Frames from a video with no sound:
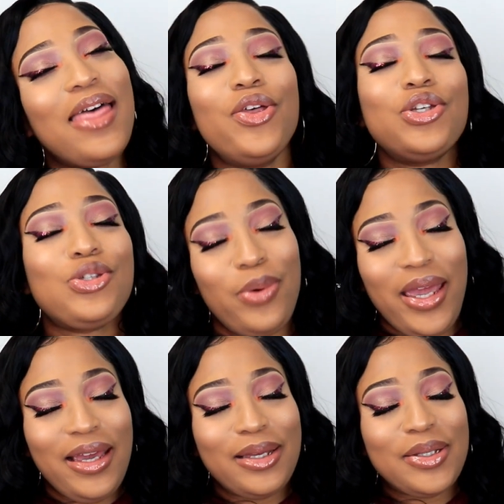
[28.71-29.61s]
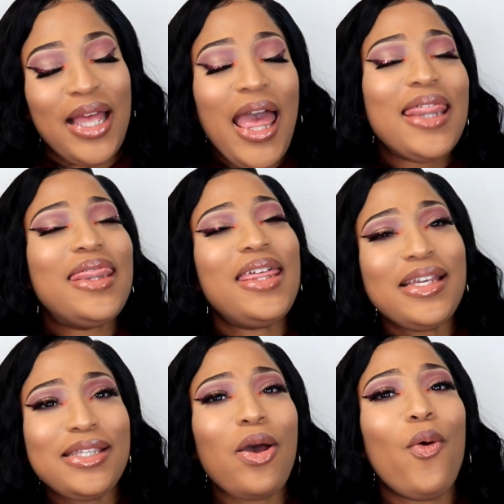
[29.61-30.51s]
this wig.
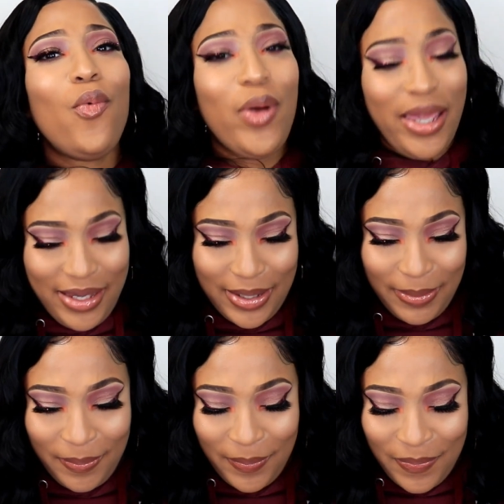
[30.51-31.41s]
This wig.